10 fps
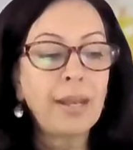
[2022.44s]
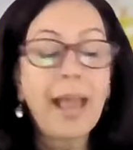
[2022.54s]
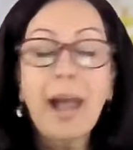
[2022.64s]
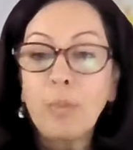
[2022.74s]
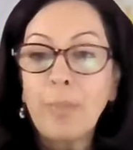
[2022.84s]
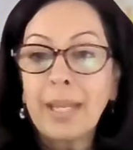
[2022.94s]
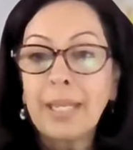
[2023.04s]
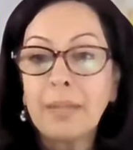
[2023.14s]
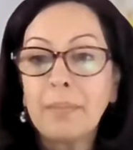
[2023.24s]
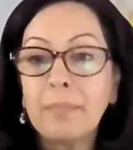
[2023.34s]
how
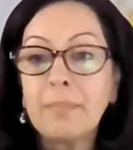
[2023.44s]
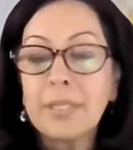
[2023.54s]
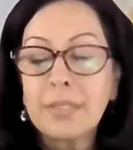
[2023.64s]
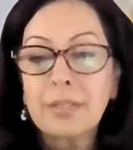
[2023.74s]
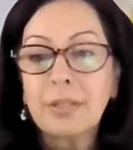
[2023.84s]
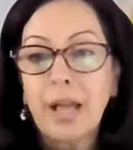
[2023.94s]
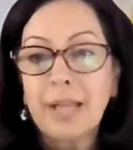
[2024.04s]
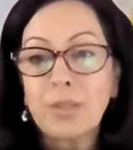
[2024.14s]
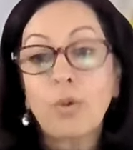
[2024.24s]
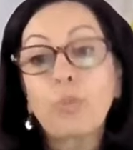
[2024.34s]
many
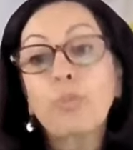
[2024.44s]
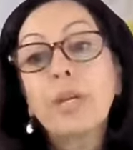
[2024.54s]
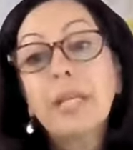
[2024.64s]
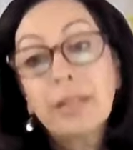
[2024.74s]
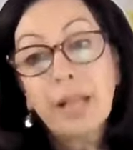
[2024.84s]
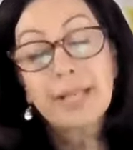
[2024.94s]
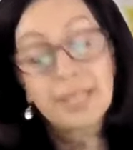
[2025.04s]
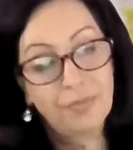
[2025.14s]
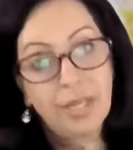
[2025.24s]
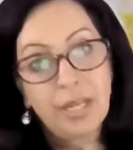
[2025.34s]
misclass or
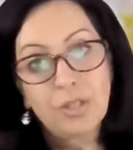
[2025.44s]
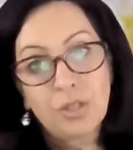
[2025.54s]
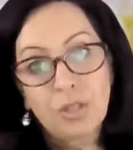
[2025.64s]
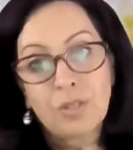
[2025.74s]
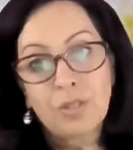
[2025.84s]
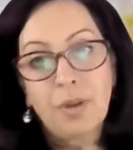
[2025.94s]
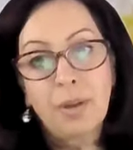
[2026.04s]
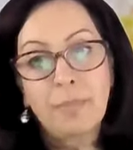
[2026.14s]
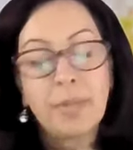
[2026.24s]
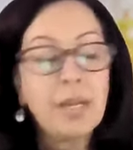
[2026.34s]
reclassifications
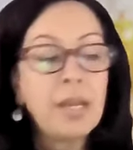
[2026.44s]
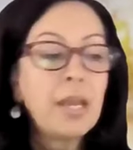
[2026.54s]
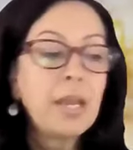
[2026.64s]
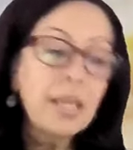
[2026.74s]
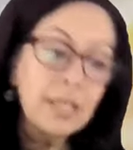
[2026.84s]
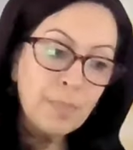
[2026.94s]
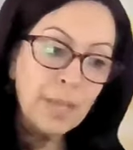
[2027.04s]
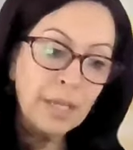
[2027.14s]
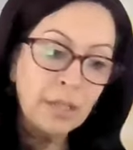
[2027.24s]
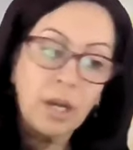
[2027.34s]
from
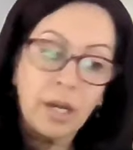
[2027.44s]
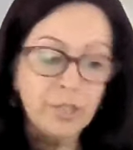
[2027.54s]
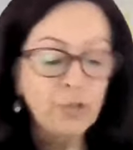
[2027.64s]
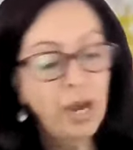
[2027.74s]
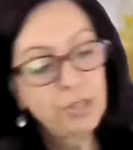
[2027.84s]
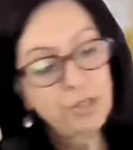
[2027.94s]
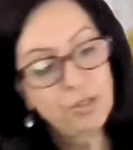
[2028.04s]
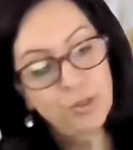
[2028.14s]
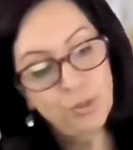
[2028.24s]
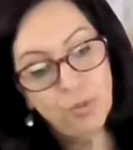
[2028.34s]
independent
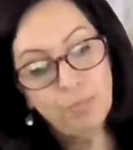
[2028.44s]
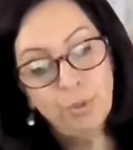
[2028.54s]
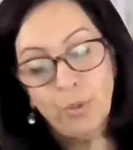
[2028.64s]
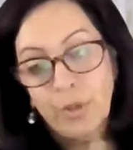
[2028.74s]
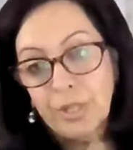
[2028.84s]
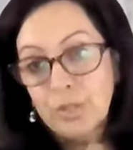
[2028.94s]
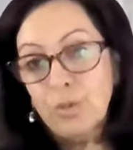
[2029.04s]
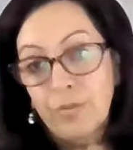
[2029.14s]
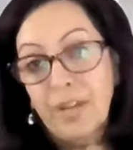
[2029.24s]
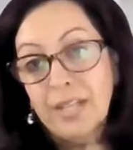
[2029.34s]
contractors to employees,
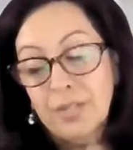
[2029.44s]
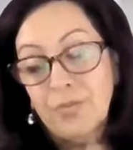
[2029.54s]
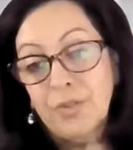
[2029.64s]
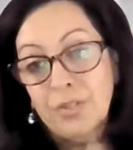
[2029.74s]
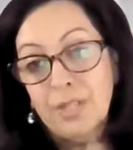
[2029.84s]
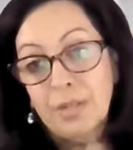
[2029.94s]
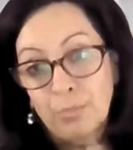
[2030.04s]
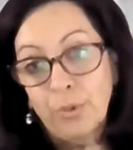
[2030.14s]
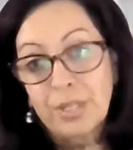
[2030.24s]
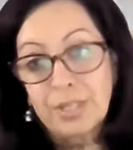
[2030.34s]
or vice versa,
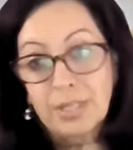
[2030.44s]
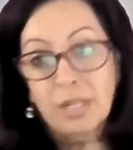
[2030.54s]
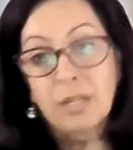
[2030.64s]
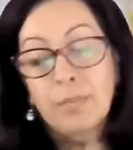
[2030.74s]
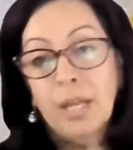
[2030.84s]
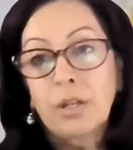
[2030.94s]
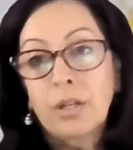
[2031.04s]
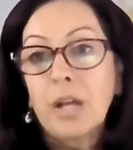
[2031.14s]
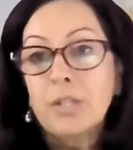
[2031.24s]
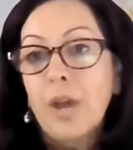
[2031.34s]
employees to independent
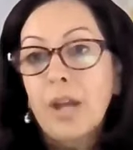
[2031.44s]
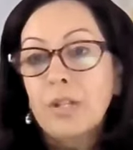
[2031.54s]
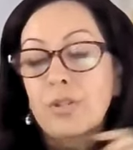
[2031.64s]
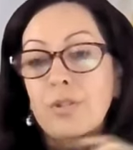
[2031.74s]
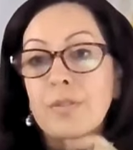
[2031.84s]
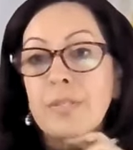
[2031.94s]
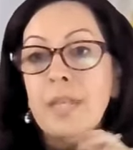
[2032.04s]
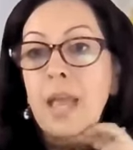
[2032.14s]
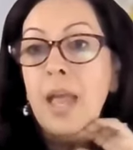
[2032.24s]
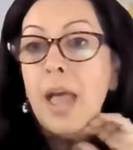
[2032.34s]
contractors,
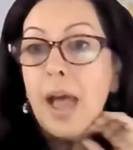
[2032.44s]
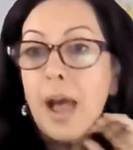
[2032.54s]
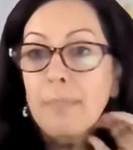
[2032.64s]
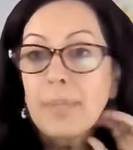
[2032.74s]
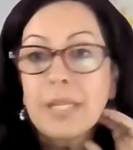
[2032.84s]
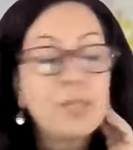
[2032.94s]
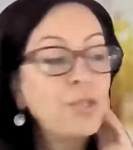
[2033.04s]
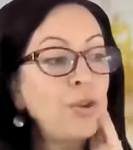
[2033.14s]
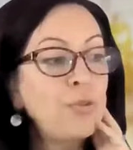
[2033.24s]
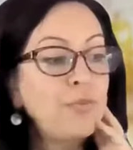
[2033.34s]

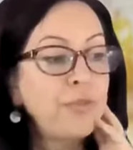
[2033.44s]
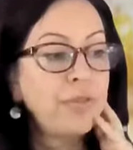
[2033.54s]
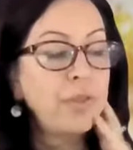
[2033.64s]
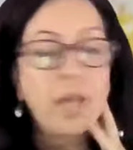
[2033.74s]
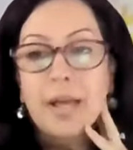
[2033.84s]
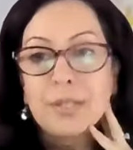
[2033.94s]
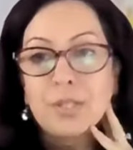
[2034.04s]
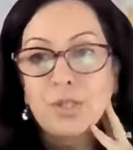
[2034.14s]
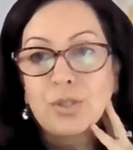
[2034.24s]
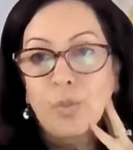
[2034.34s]
happened over the
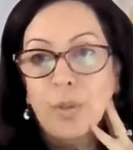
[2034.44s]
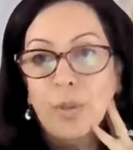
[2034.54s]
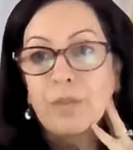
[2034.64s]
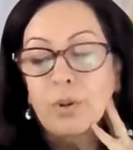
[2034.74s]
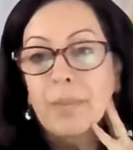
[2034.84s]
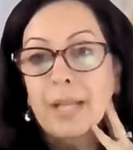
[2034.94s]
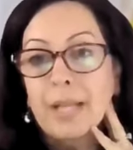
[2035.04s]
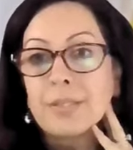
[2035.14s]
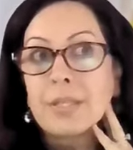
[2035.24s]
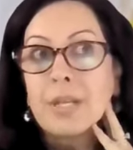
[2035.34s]
last 24
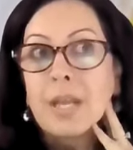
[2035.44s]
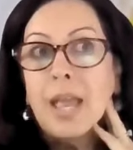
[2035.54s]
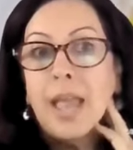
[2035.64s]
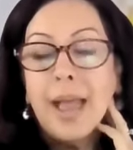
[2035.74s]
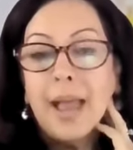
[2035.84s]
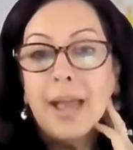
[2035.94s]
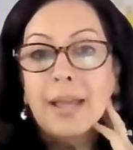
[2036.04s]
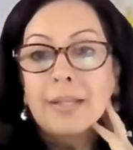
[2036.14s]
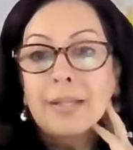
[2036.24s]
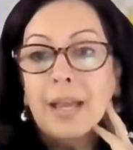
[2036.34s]
months.
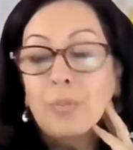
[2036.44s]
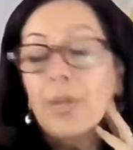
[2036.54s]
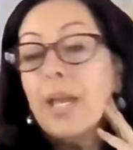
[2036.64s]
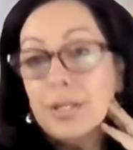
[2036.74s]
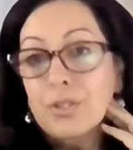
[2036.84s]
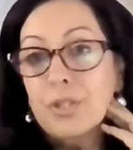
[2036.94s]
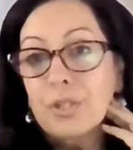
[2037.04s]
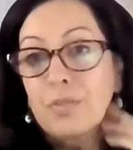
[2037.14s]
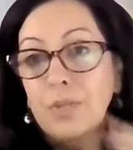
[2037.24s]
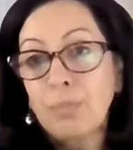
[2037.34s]
And we had
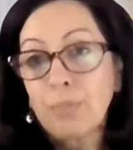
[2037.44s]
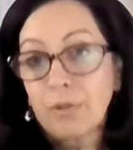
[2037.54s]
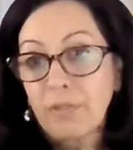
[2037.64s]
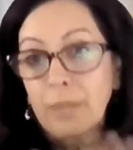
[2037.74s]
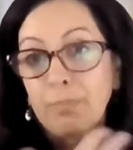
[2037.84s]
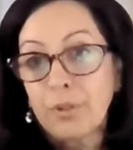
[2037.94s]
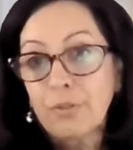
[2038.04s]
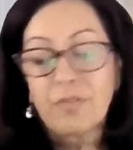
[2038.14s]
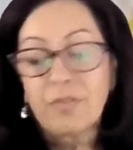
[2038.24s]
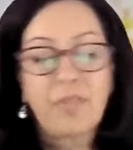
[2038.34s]
to, provide
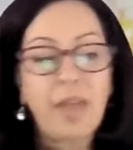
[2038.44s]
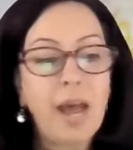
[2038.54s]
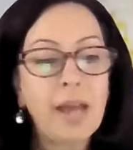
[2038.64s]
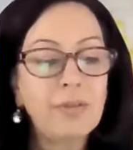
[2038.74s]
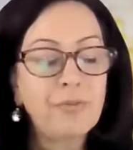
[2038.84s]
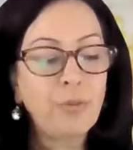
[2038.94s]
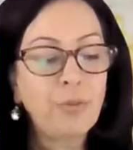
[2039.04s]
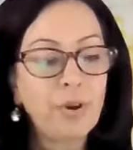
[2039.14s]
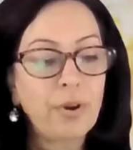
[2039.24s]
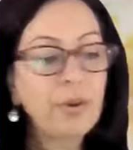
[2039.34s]
proof of that
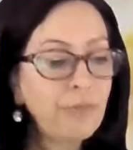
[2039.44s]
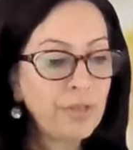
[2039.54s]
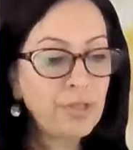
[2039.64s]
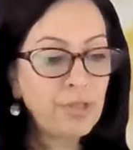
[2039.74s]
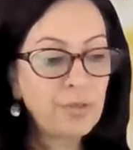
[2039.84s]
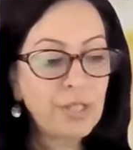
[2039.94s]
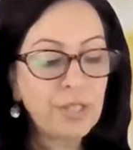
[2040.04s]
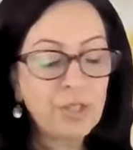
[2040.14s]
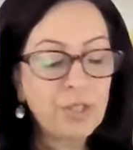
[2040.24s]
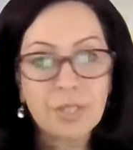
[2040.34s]
for the due
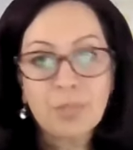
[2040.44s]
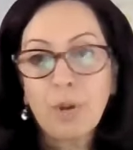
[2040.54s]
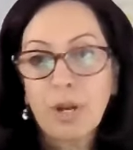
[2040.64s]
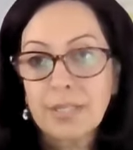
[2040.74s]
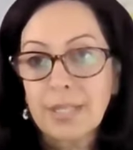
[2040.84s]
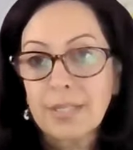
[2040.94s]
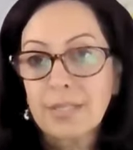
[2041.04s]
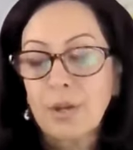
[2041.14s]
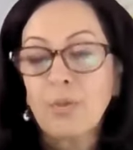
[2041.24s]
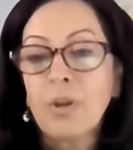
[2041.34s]
diligence process.
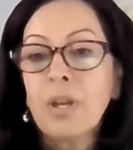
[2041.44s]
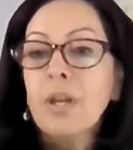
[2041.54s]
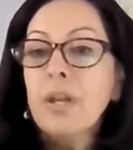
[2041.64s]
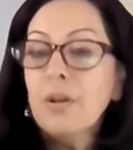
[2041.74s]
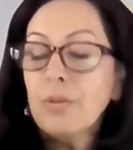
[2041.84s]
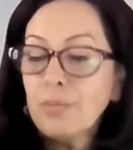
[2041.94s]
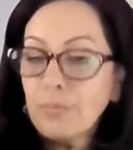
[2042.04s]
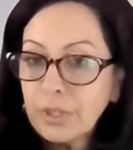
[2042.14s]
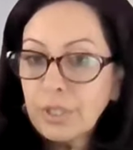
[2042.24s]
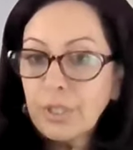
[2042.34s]
So
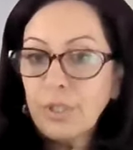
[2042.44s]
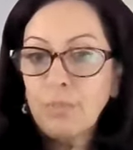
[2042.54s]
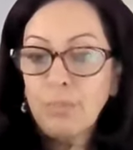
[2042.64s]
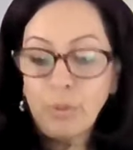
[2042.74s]
really good